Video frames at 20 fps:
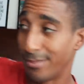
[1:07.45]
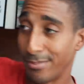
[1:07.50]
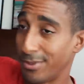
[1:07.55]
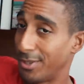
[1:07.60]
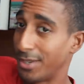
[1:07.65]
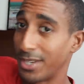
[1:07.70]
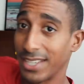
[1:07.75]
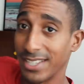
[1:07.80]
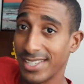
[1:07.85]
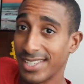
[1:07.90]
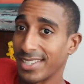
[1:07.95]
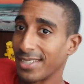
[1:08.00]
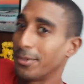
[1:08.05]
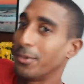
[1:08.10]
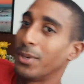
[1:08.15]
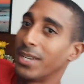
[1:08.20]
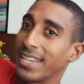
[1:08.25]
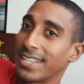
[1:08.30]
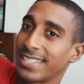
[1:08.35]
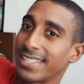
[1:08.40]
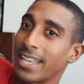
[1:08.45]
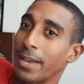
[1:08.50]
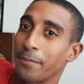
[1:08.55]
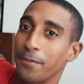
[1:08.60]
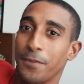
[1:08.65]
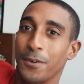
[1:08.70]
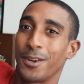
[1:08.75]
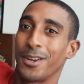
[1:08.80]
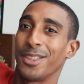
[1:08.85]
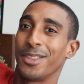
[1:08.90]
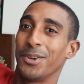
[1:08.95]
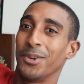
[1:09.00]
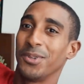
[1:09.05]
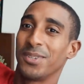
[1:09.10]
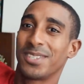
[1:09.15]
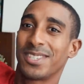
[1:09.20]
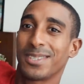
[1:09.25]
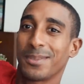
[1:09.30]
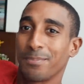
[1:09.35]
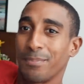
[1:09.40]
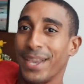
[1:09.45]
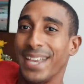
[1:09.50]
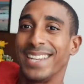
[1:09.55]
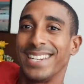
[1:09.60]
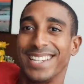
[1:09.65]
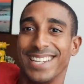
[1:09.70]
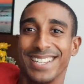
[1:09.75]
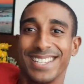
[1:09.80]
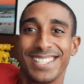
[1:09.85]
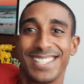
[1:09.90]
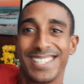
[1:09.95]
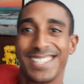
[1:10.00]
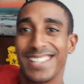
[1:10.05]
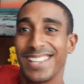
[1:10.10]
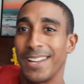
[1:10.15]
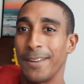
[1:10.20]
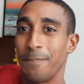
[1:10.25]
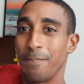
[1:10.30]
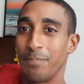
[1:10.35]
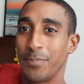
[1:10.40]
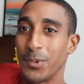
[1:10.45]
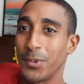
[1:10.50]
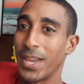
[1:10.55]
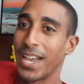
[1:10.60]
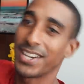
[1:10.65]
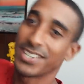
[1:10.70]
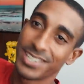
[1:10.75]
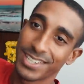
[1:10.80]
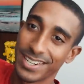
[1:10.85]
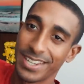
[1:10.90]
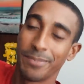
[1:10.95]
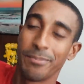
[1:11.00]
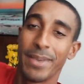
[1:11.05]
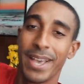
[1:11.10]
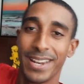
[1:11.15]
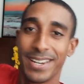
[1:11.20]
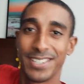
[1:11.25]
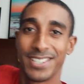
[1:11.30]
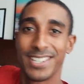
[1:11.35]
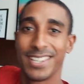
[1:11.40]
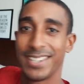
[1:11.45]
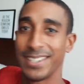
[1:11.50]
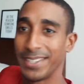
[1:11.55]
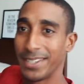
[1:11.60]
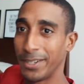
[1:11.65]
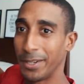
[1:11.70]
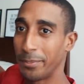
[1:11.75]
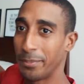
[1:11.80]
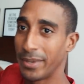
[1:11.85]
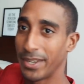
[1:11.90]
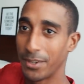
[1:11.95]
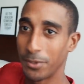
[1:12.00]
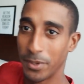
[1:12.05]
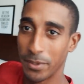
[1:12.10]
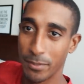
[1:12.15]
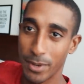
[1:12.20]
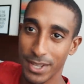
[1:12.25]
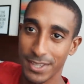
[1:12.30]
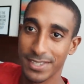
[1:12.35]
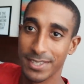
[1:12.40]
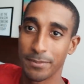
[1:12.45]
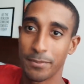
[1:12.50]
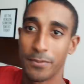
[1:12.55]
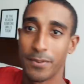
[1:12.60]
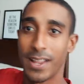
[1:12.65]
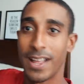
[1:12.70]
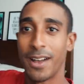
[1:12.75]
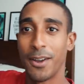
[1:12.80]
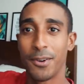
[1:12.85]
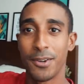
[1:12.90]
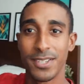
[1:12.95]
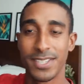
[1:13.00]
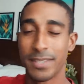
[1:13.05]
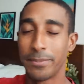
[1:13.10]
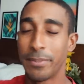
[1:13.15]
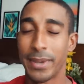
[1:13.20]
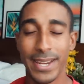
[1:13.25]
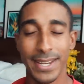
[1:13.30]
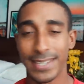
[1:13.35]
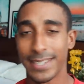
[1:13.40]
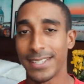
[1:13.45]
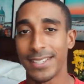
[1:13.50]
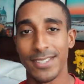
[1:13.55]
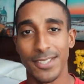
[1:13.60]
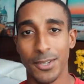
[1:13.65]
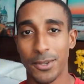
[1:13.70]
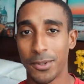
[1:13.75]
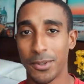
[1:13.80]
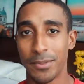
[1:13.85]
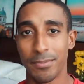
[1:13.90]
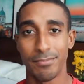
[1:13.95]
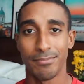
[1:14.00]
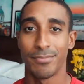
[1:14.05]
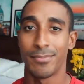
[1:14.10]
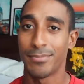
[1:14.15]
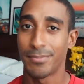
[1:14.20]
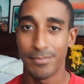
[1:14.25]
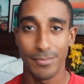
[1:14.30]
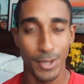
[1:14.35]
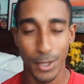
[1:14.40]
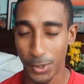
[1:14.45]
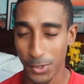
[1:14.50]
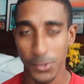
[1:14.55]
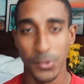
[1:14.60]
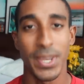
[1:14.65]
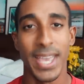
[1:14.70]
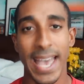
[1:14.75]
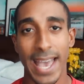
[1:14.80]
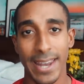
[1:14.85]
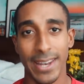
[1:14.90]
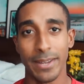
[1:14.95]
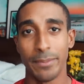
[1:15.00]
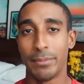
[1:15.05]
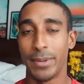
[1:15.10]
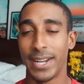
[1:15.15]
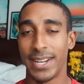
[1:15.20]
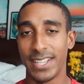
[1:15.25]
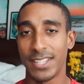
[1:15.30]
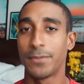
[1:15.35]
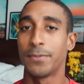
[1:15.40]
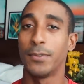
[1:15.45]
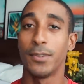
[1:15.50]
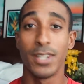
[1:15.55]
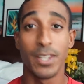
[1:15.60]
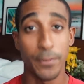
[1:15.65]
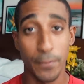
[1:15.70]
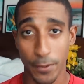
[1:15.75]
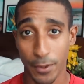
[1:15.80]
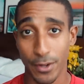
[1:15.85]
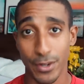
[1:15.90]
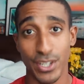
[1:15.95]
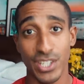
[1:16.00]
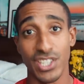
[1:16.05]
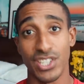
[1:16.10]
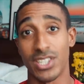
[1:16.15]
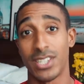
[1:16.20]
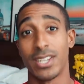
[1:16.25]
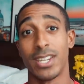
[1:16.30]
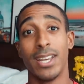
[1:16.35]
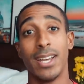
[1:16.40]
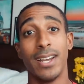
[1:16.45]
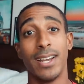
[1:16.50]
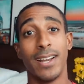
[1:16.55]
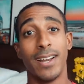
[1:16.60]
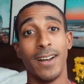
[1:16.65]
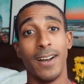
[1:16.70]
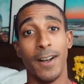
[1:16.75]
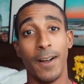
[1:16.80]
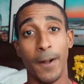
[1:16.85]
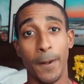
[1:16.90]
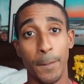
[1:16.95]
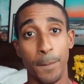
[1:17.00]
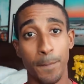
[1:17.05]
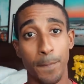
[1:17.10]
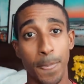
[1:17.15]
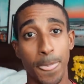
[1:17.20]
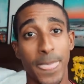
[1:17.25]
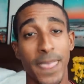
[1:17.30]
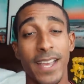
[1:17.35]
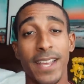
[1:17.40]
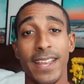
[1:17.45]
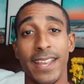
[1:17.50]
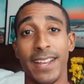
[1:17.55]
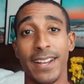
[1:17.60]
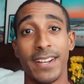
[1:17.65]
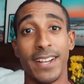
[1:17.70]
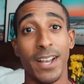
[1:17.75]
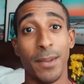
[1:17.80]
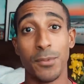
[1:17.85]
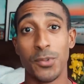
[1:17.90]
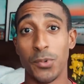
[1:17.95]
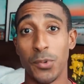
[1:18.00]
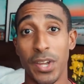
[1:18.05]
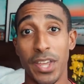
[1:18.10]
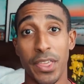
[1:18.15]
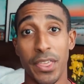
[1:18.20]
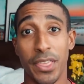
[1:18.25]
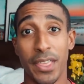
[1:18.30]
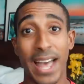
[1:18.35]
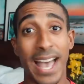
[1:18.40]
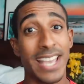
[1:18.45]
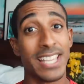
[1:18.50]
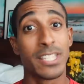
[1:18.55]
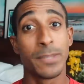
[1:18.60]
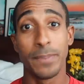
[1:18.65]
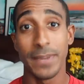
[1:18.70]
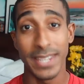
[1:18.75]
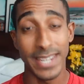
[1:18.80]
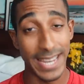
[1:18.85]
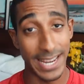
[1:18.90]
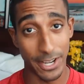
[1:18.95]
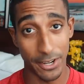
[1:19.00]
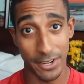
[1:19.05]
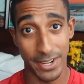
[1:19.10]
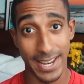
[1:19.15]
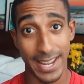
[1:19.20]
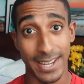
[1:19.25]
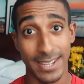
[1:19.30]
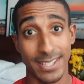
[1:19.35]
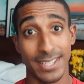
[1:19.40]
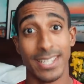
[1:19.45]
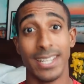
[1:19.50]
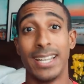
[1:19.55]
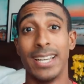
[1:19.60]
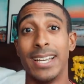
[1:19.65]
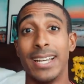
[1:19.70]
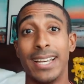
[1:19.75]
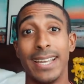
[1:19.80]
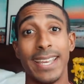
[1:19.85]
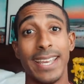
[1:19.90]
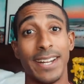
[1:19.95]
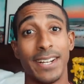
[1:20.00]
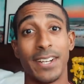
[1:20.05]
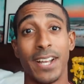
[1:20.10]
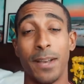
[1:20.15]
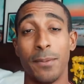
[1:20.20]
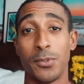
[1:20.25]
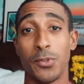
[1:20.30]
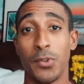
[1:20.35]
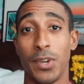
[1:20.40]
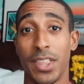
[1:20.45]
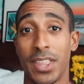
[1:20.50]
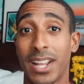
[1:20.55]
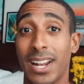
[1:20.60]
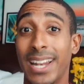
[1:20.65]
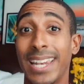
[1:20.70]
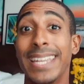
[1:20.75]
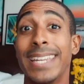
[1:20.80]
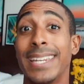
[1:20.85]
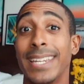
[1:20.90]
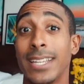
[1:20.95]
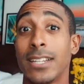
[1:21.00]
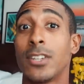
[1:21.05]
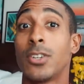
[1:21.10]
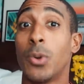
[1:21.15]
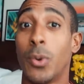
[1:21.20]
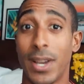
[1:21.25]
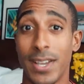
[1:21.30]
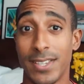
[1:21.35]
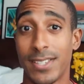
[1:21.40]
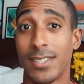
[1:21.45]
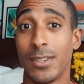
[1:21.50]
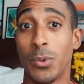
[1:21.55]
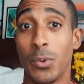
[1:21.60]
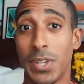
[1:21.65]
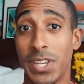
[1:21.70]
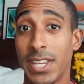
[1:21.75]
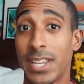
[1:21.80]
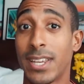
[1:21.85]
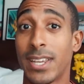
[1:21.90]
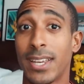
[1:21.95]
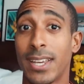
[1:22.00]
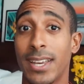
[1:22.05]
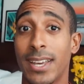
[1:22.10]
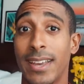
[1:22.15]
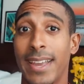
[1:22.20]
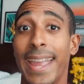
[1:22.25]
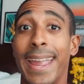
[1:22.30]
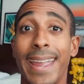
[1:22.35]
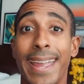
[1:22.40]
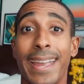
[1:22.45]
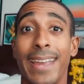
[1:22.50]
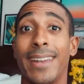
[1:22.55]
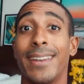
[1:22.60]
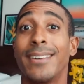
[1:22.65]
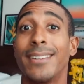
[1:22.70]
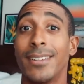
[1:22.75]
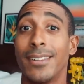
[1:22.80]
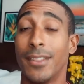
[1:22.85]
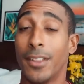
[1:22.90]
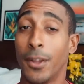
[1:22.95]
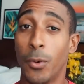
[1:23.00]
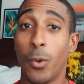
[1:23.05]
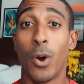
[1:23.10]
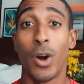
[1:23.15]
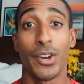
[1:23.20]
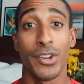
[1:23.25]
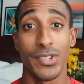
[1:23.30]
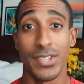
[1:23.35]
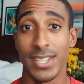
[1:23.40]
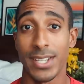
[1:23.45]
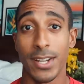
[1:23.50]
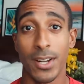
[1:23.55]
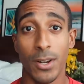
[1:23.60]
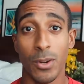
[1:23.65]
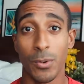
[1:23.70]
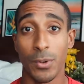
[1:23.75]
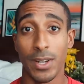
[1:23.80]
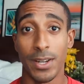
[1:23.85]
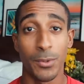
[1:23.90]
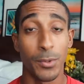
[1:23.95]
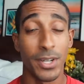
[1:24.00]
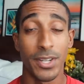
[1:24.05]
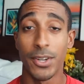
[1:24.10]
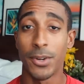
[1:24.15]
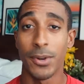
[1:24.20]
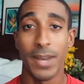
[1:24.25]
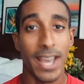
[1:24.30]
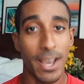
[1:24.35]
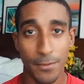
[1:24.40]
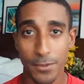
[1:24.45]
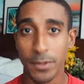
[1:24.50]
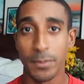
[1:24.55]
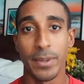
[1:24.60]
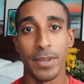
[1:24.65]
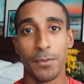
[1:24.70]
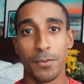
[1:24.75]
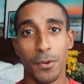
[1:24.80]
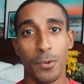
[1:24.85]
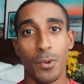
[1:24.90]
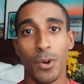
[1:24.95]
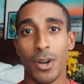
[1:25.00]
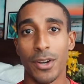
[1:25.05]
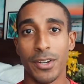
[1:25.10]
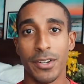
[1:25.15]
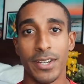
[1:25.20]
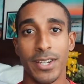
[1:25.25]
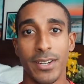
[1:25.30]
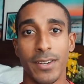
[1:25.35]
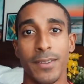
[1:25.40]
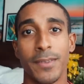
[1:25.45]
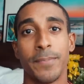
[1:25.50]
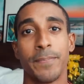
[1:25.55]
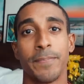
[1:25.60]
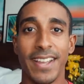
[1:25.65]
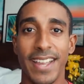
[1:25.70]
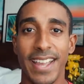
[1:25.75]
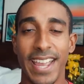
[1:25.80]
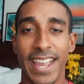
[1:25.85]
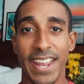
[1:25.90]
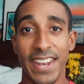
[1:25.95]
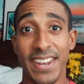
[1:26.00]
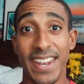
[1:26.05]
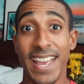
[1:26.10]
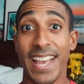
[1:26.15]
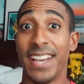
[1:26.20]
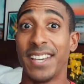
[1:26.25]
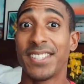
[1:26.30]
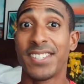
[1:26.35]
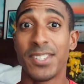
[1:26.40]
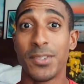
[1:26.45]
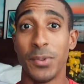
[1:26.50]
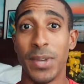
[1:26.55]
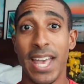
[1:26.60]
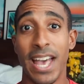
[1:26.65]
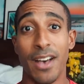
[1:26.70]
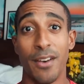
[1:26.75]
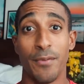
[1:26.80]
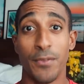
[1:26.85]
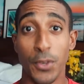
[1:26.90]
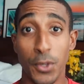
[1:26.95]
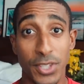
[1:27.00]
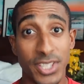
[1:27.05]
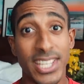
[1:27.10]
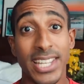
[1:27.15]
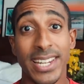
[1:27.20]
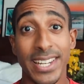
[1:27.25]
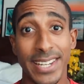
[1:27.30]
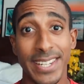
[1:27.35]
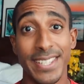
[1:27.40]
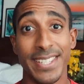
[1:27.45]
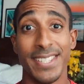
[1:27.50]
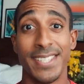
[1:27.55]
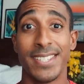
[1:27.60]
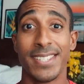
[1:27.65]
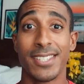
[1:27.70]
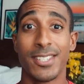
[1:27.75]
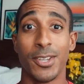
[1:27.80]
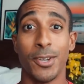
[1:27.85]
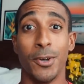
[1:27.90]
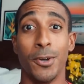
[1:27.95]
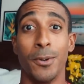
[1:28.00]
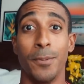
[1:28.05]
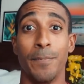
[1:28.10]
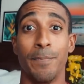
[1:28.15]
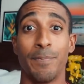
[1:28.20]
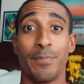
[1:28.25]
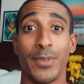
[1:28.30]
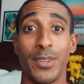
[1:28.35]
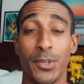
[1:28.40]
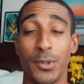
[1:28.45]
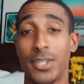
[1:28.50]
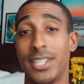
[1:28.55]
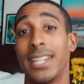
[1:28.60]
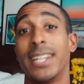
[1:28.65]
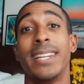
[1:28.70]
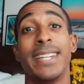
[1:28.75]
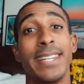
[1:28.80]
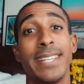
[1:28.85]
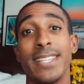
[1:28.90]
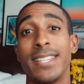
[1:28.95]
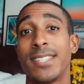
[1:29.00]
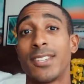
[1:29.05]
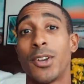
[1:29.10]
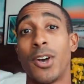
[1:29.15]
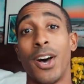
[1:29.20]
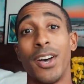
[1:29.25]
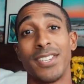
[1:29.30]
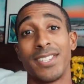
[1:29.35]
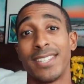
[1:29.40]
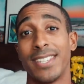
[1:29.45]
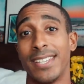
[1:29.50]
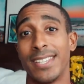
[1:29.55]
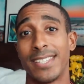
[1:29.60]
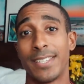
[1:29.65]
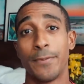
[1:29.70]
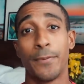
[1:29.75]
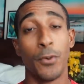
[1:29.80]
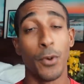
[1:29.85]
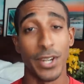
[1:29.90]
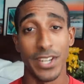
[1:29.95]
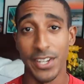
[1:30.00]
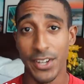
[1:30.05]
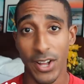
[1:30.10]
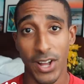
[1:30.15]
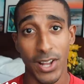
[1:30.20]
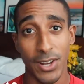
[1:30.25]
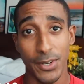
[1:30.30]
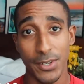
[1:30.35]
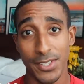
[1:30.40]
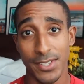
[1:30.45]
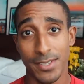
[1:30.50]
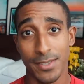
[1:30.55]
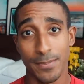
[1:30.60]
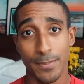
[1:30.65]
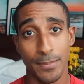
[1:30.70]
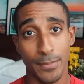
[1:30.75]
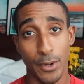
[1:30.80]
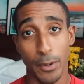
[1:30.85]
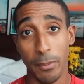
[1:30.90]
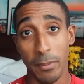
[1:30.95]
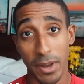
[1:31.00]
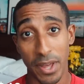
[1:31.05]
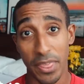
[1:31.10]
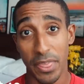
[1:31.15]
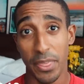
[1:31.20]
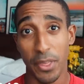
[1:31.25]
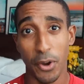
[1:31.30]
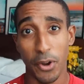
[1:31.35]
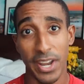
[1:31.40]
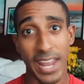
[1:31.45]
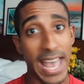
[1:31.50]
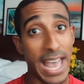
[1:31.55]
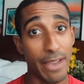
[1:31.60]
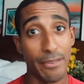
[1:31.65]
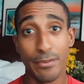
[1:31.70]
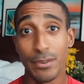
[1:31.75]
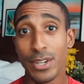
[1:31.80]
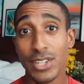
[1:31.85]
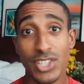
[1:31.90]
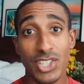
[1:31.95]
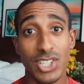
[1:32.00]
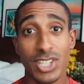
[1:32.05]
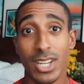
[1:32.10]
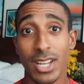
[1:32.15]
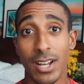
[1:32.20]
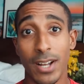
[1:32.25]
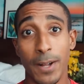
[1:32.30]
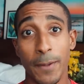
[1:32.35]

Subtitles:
Except for those paintings, we actually embellished it a little bit. We bought some flowers and paintings, so those we added, but it's fully furnished. It comes with high-speed internet. It comes with cleaning twice a week, and the water is included. We don't have to pay for water here. And next, we have utilities. So utilities cost us $40 per month on average.